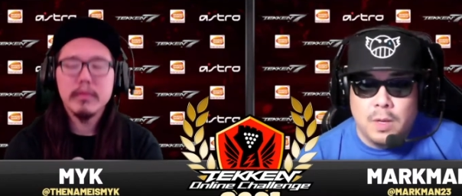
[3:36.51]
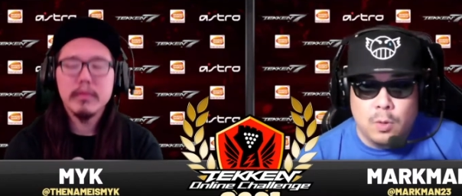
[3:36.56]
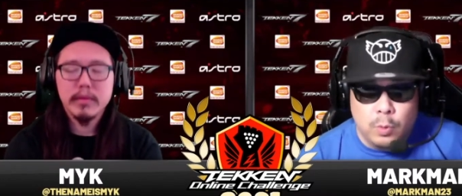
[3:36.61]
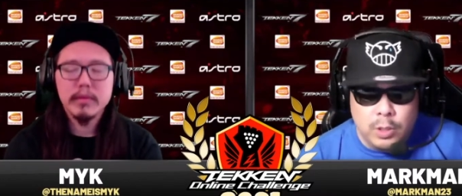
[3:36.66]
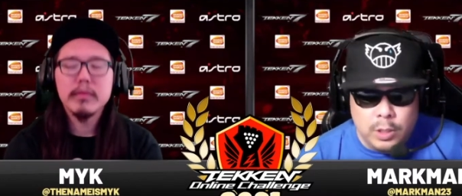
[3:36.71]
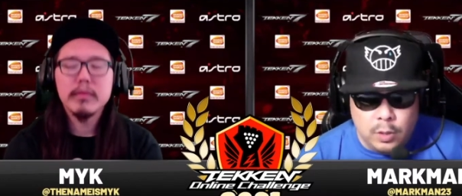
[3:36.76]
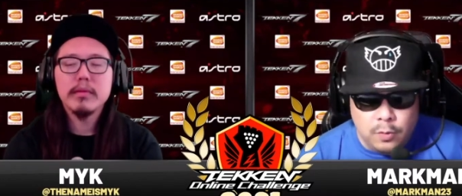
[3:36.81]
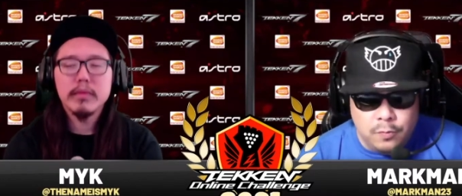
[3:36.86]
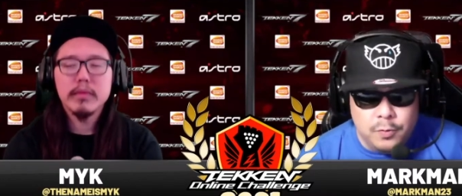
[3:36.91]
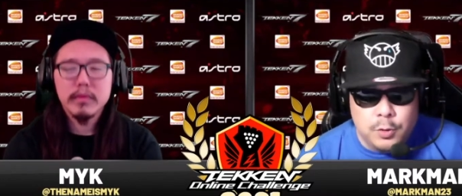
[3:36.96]

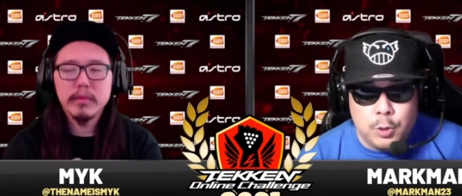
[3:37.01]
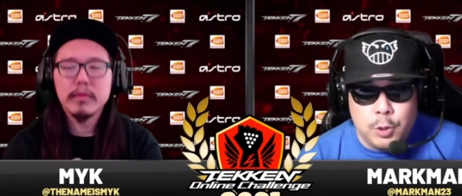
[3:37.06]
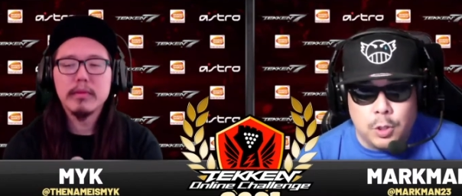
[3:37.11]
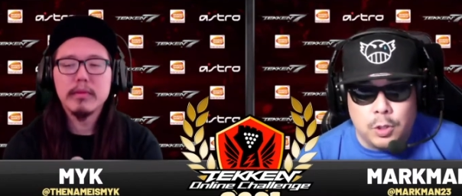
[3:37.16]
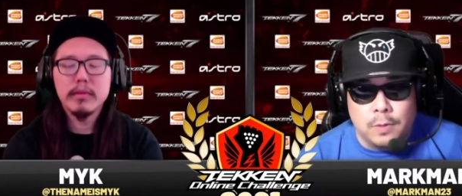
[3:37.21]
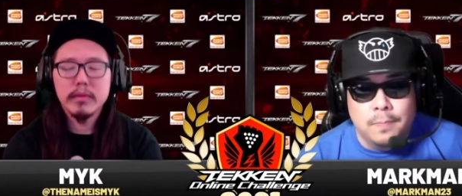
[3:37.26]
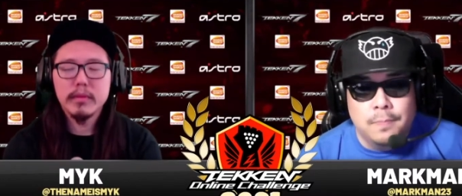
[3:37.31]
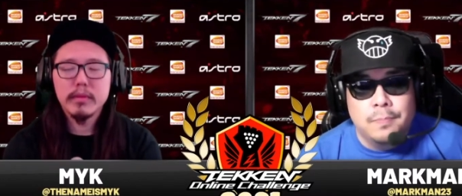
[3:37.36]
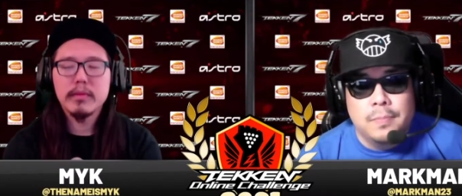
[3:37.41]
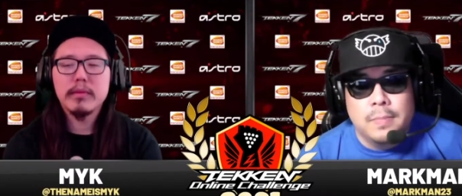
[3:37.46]
Speaker 1: We know for
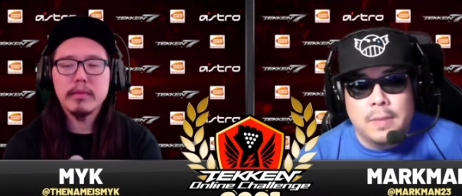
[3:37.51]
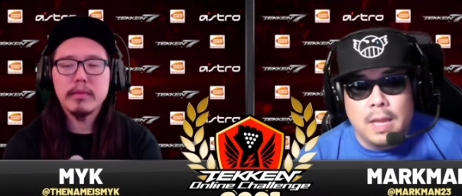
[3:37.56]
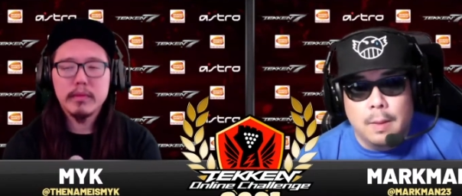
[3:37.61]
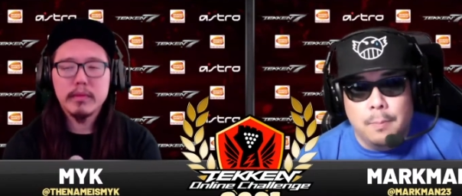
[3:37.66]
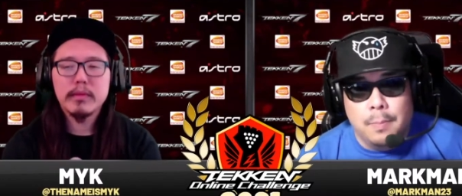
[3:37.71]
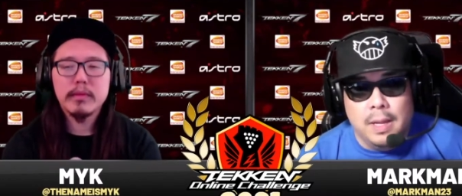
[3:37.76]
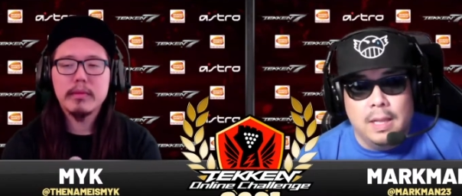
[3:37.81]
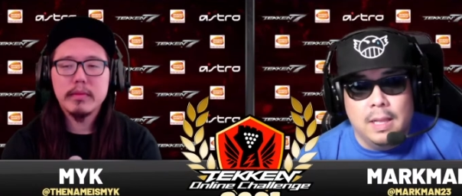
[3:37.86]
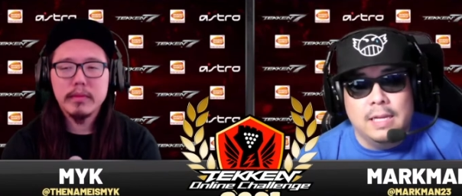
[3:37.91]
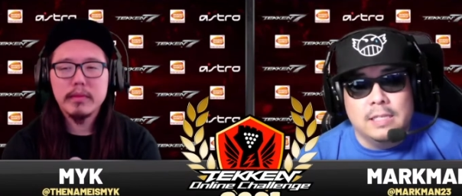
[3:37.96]
sure
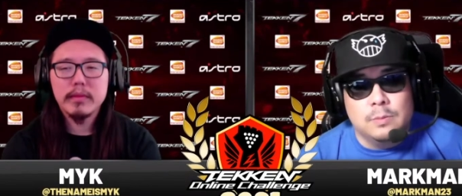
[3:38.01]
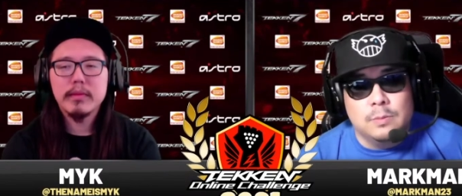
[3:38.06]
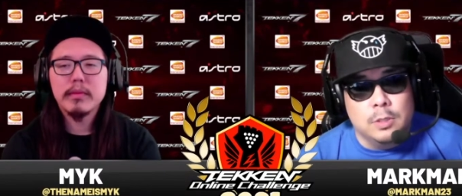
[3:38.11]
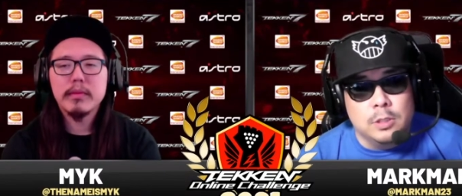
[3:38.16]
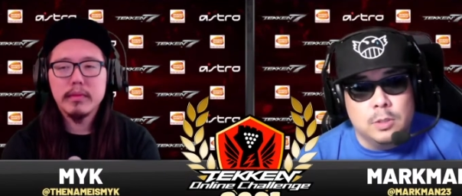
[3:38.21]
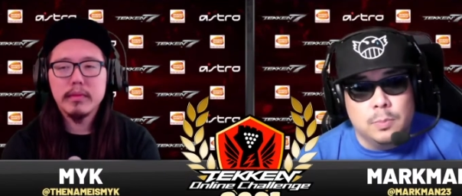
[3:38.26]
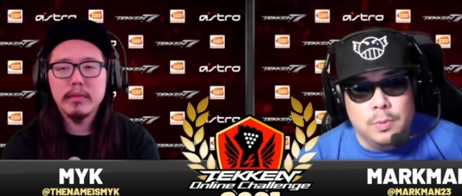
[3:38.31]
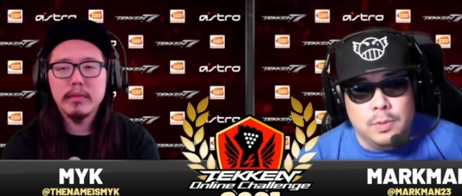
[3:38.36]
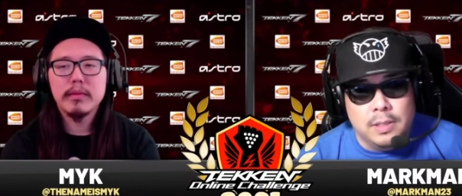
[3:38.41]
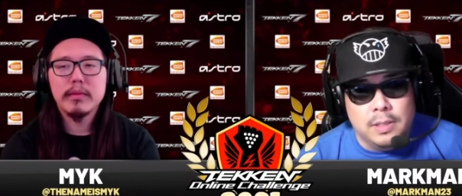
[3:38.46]
Abel has
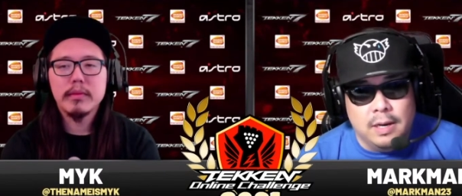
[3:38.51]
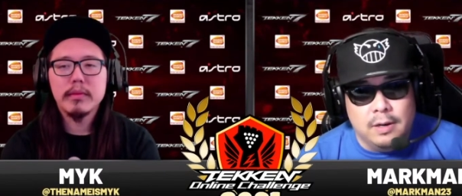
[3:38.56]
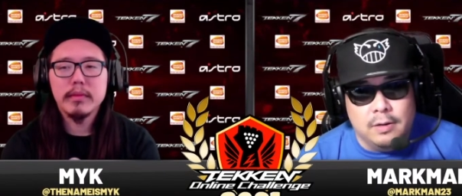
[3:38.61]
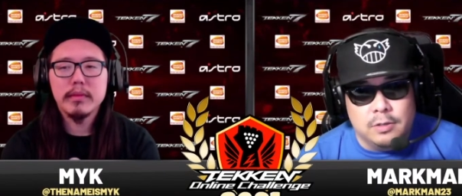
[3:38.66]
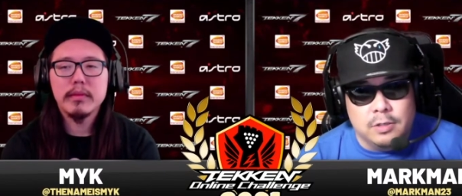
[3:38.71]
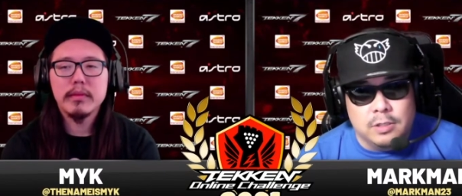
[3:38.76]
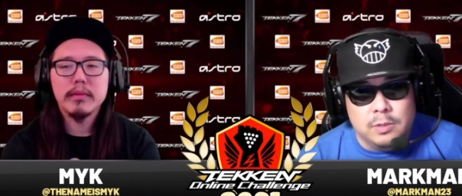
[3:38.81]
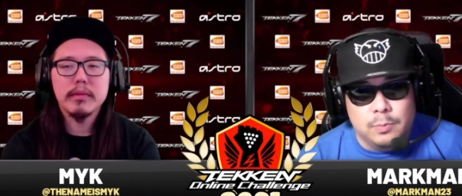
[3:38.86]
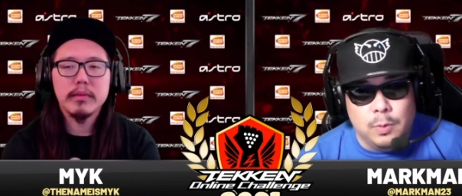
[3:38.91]
multiple characters,